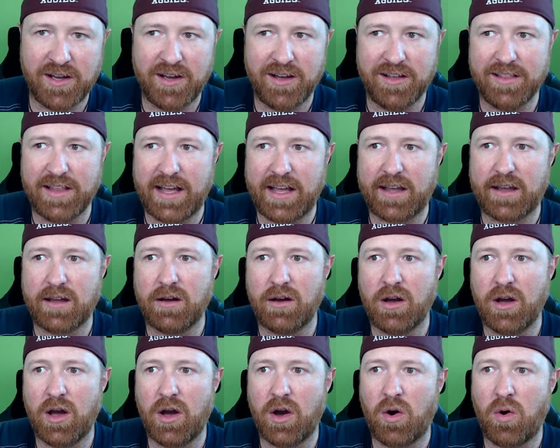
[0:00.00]
Like,
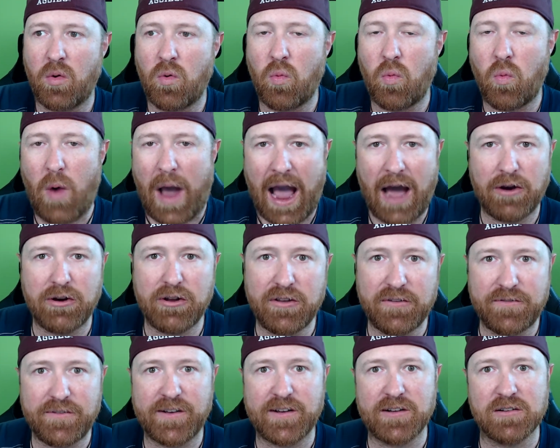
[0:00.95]
how do you
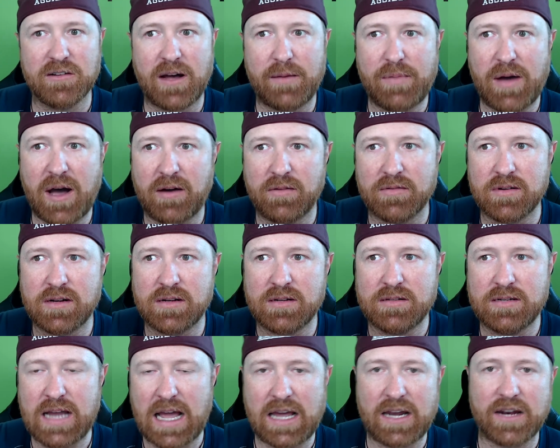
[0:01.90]
feel about
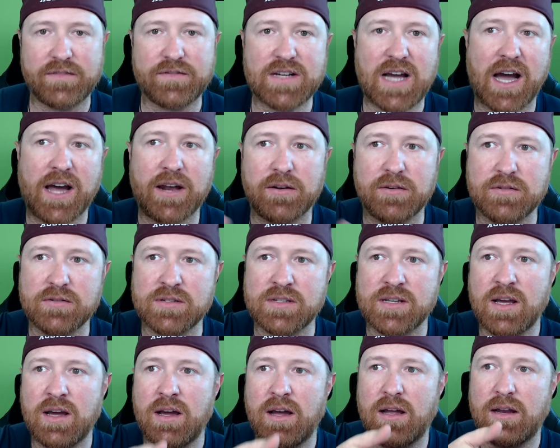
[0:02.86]
negative titles,
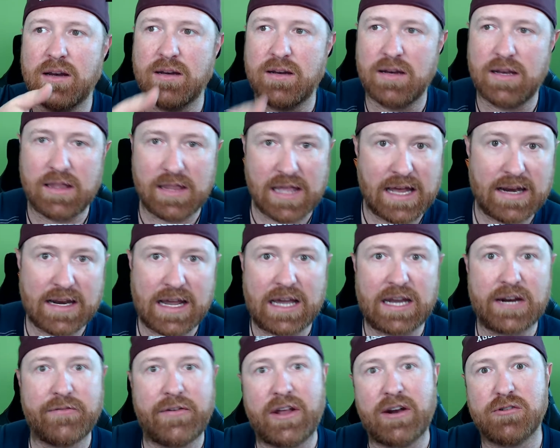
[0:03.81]
that
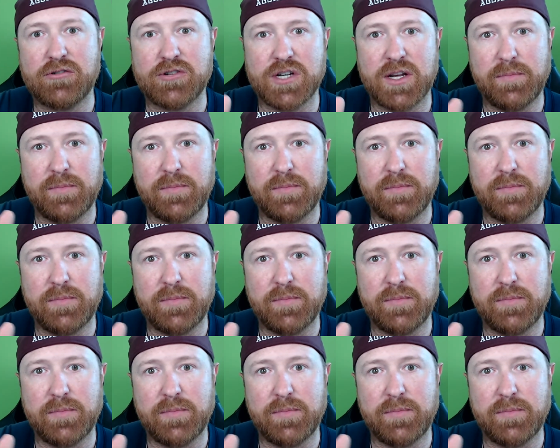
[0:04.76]
negative energy?